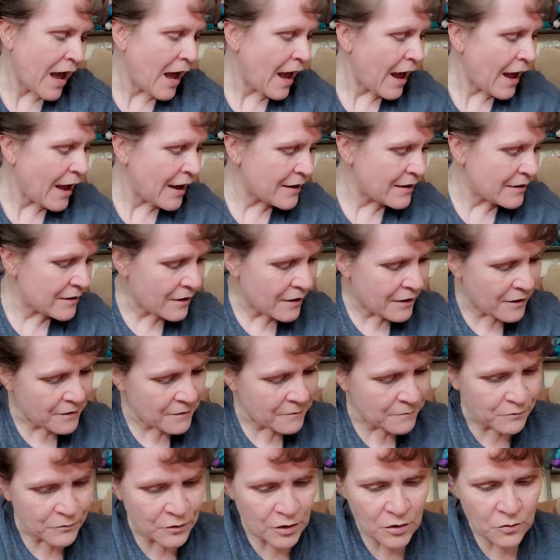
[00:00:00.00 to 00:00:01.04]
I
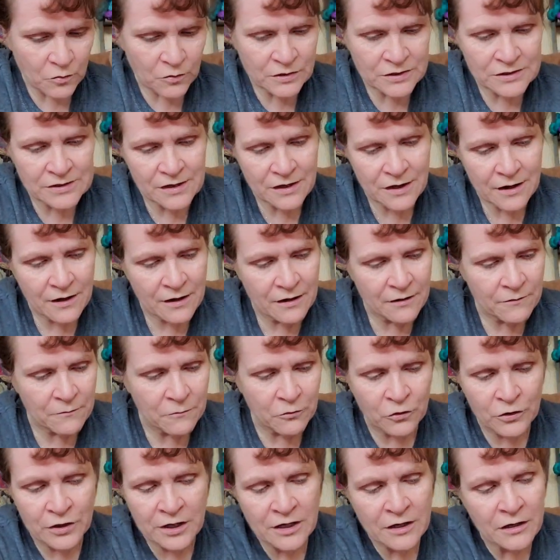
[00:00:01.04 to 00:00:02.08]
um, was uh,
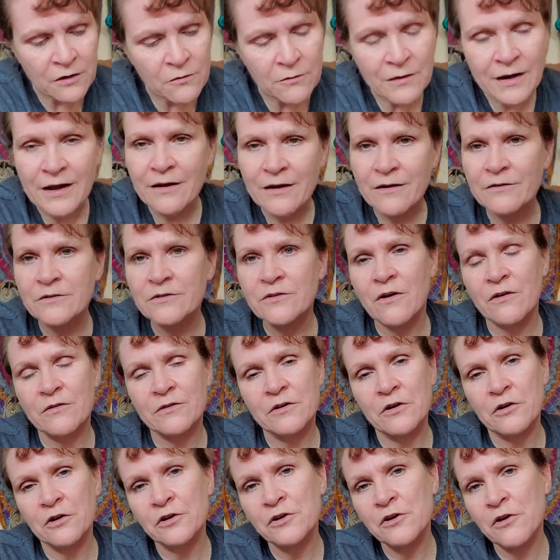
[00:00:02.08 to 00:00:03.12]
looking around on
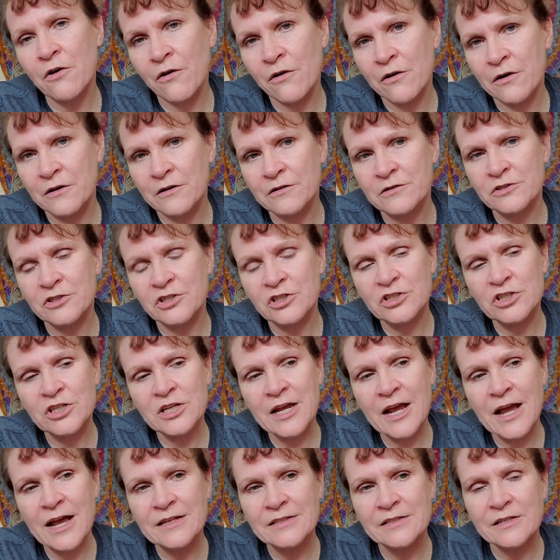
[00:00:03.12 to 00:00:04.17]
her yarns. She
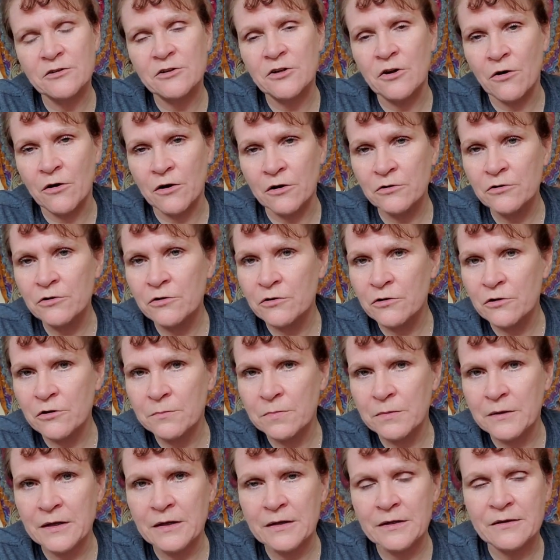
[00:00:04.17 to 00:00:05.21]
has a yarn group
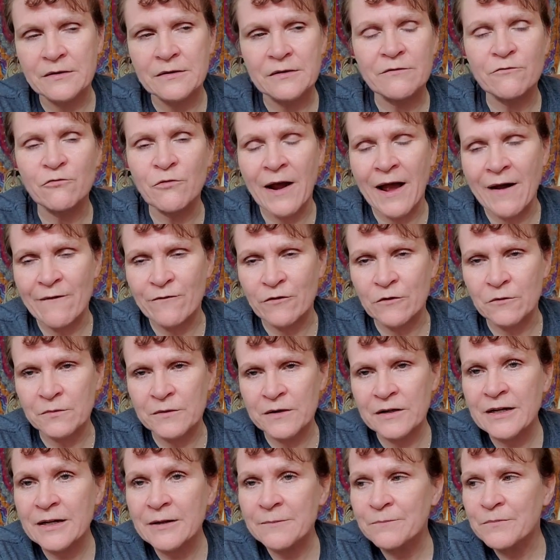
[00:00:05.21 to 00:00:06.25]
in
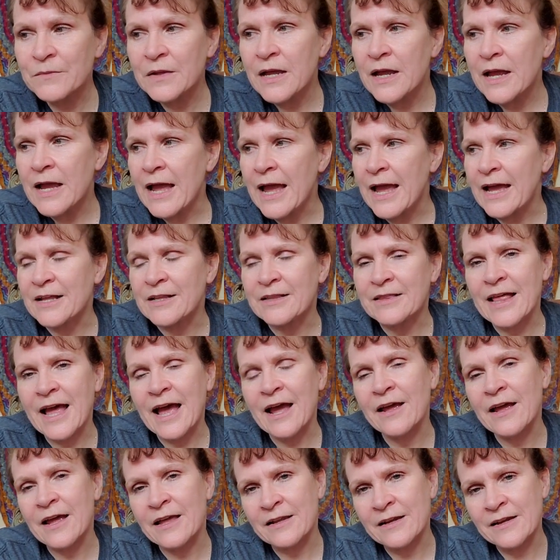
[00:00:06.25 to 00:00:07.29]
Ravelry, and
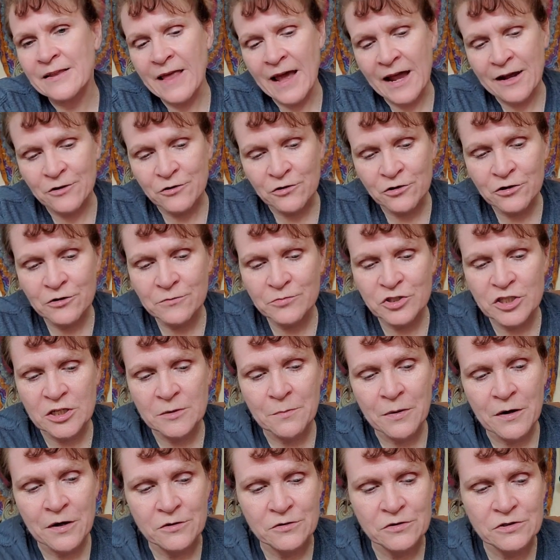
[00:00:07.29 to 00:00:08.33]
that and in that group she
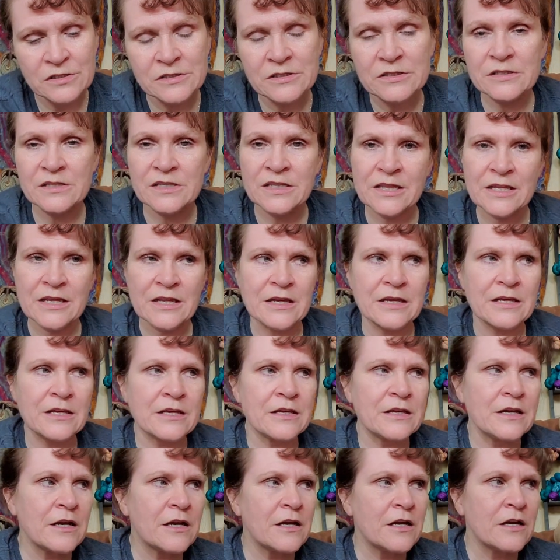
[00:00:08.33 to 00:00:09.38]
posts
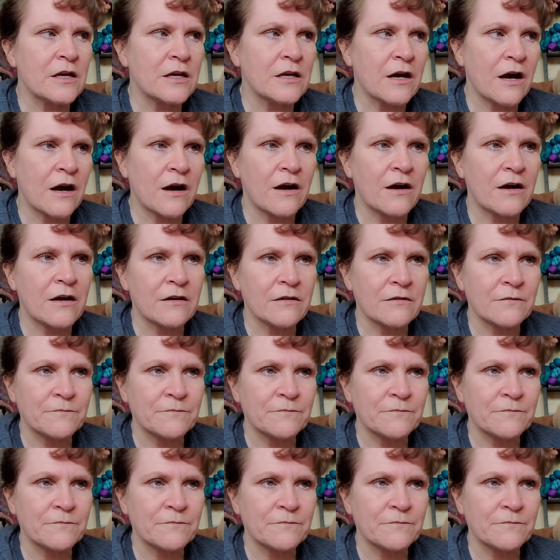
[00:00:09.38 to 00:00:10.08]
the uh,